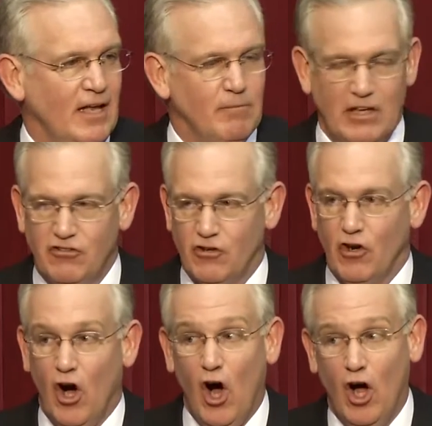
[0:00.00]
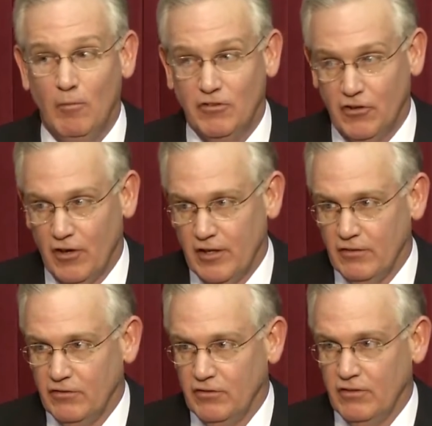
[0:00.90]
and make sure all
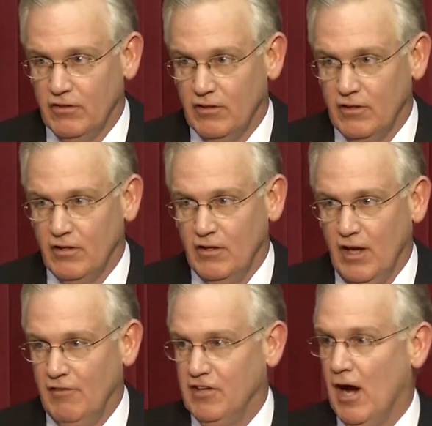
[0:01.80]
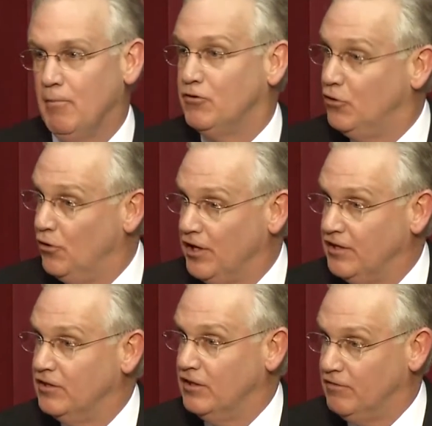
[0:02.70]
Missourians have the opportunity
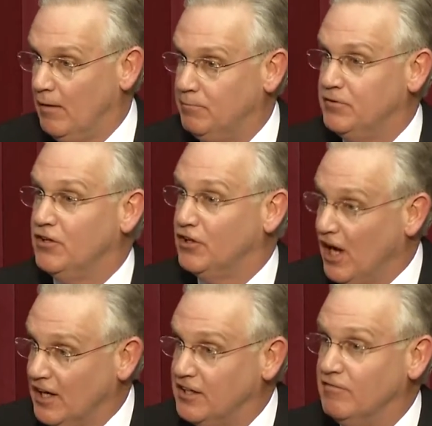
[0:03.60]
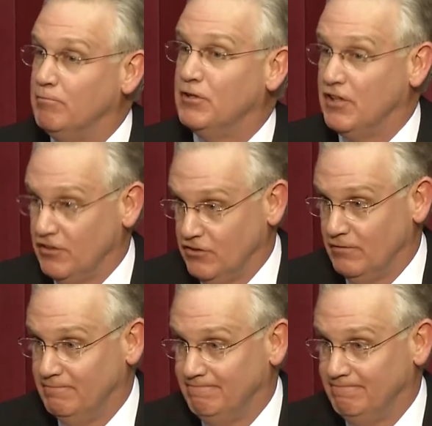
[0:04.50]
to live up to their God-given potential.